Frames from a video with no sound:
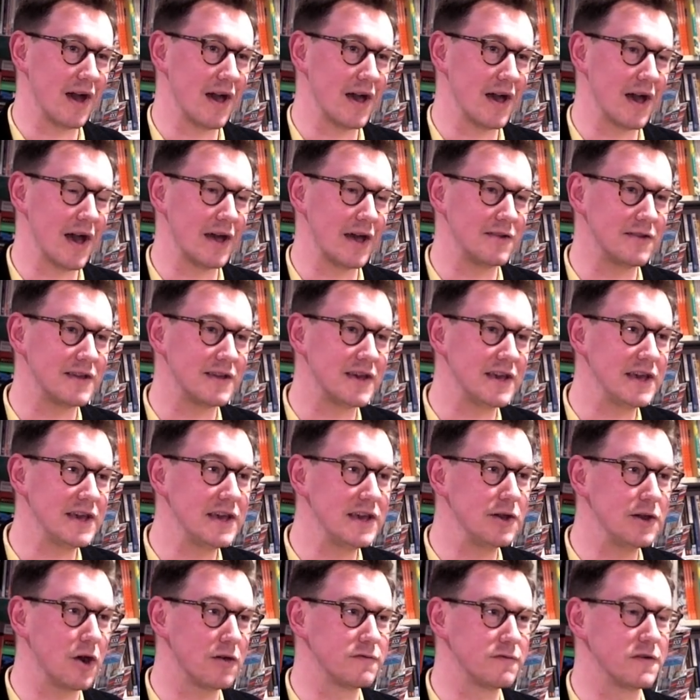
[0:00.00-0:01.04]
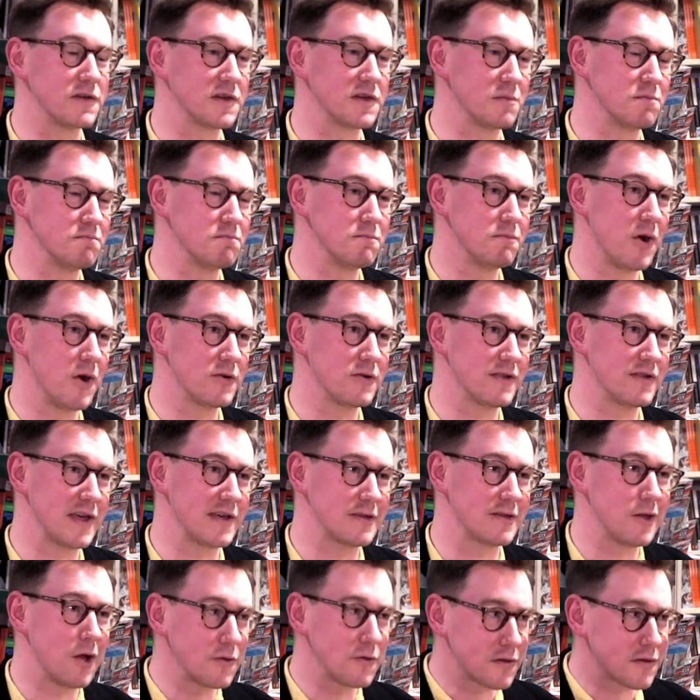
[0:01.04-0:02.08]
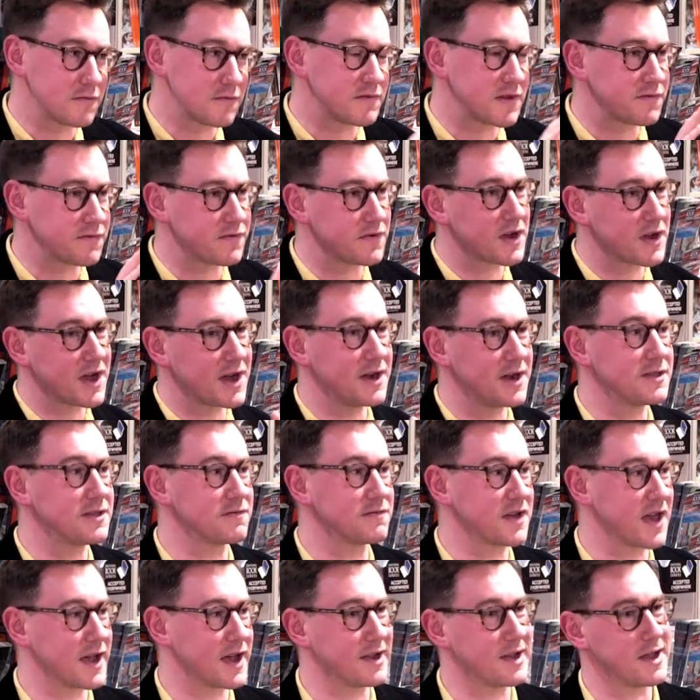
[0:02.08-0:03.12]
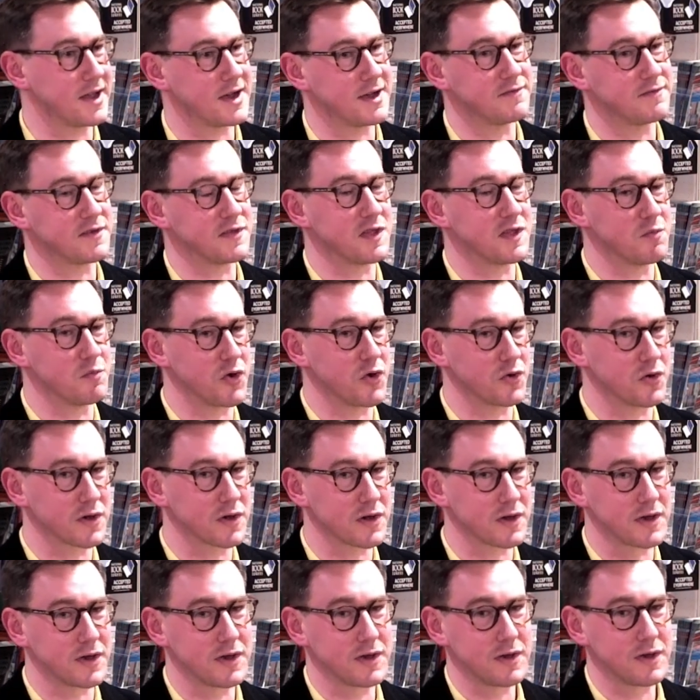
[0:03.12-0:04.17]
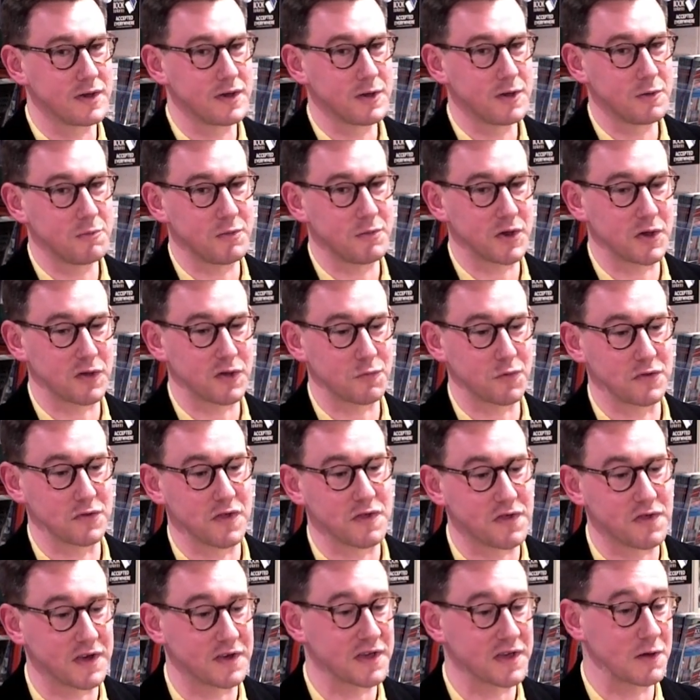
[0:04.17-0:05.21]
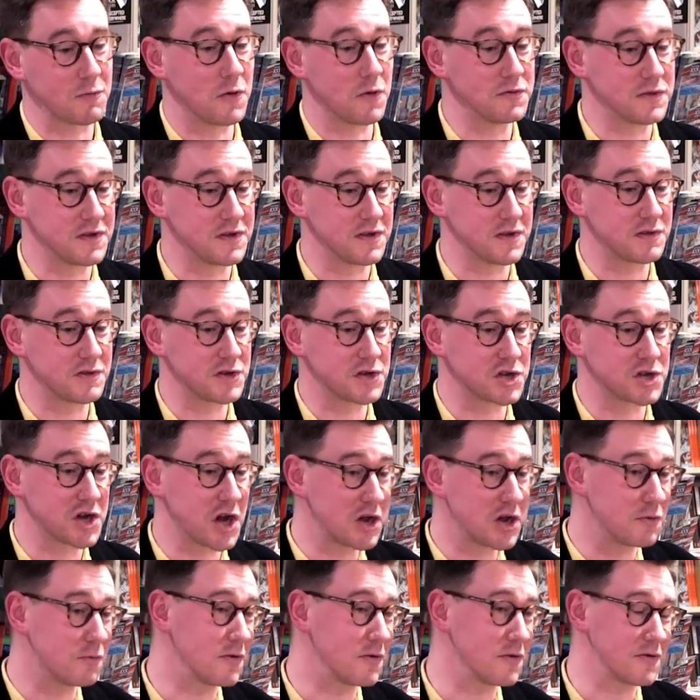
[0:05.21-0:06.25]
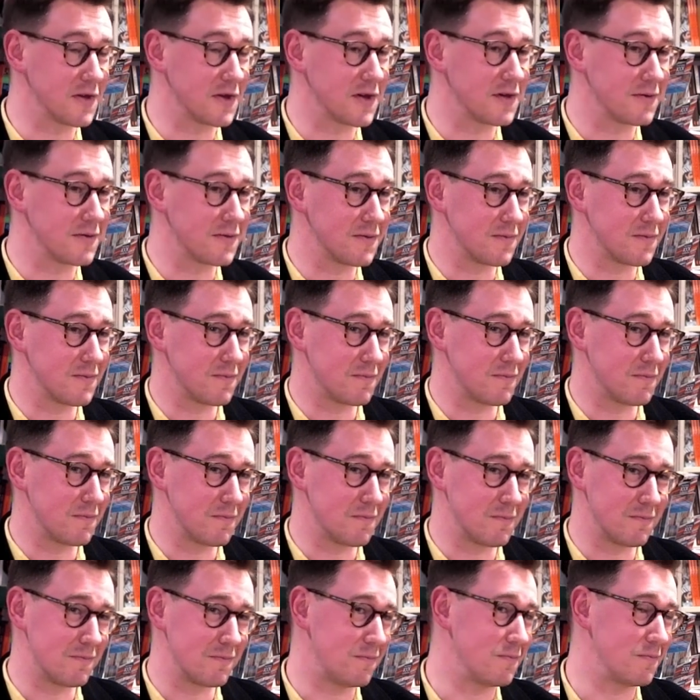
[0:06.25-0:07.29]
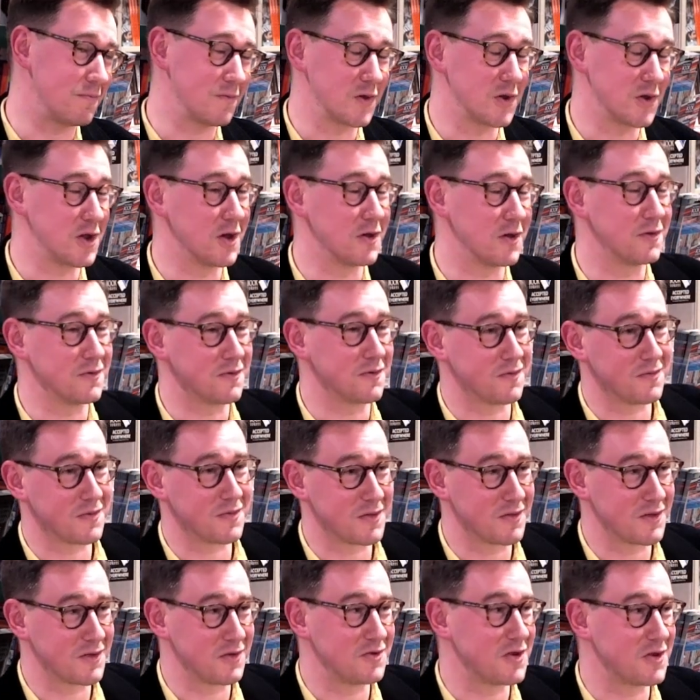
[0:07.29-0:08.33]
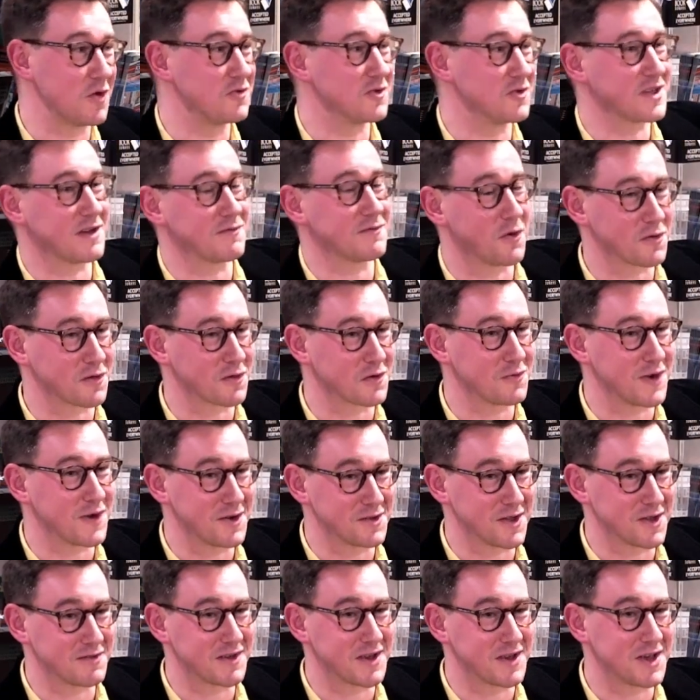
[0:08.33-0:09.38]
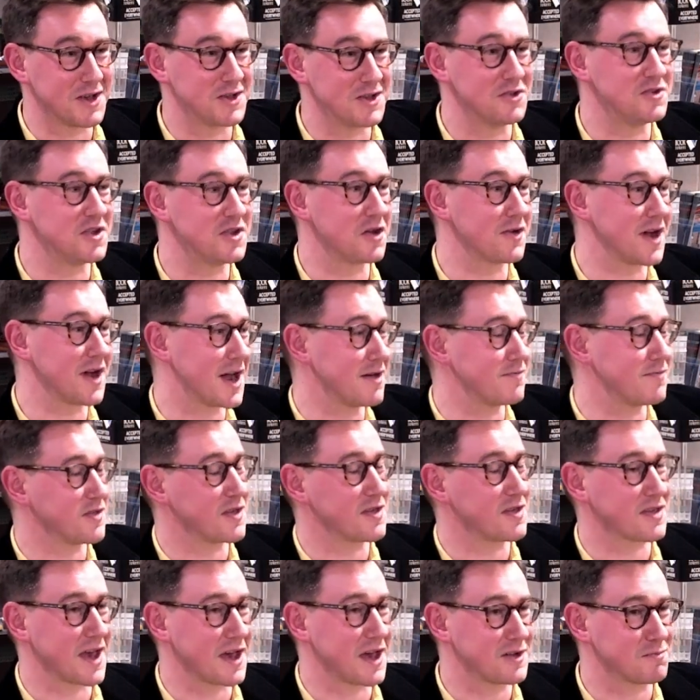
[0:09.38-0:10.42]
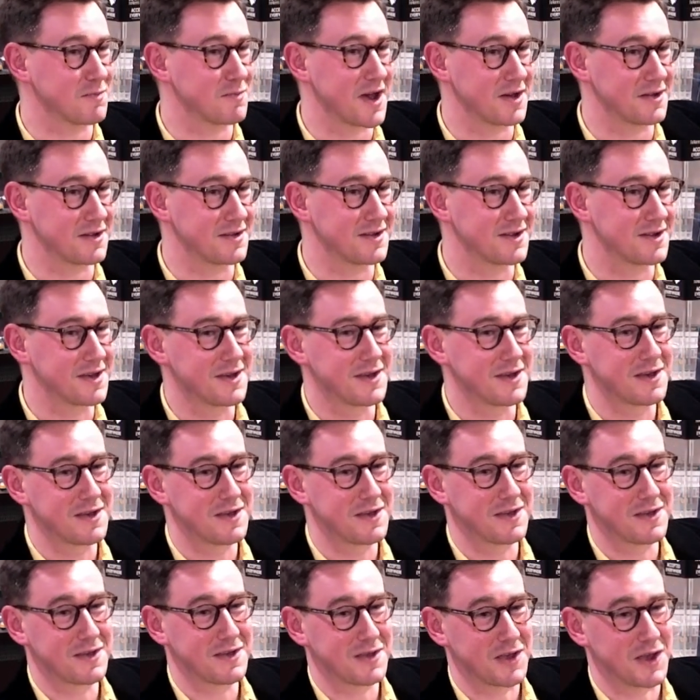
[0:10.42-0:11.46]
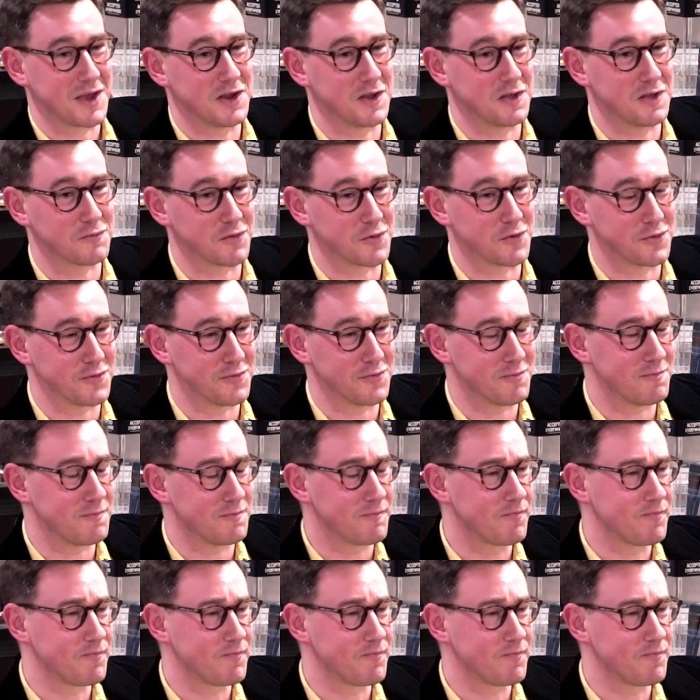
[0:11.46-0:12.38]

And he offers a model. There's lots of different kinds of gay lives in the book, because one of the things I wanted to show was that, you know, you don't just have Oscar Wilde over here, you don't have the sad man in his room.